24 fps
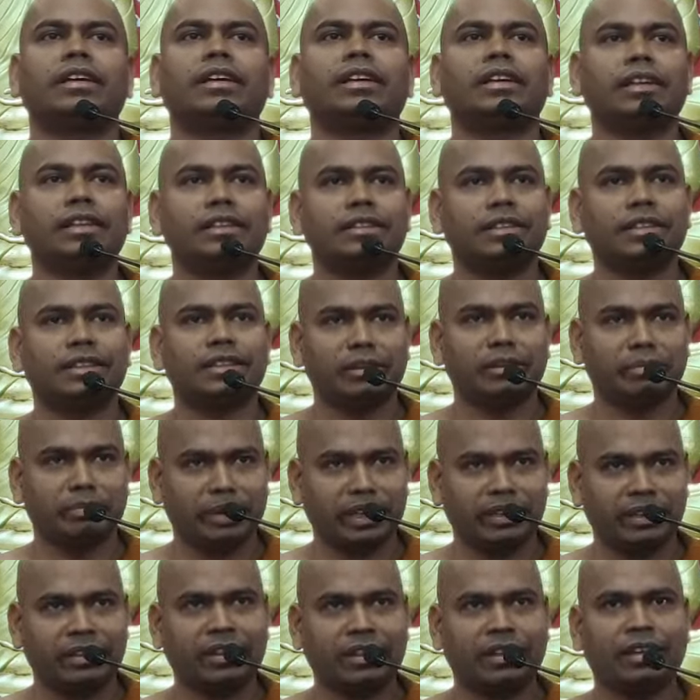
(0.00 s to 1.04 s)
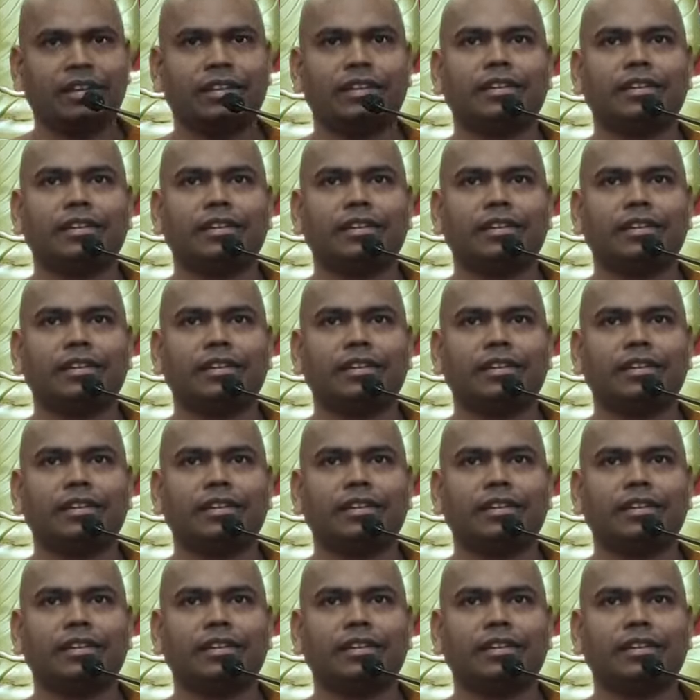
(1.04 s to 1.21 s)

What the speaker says: Is it a metta?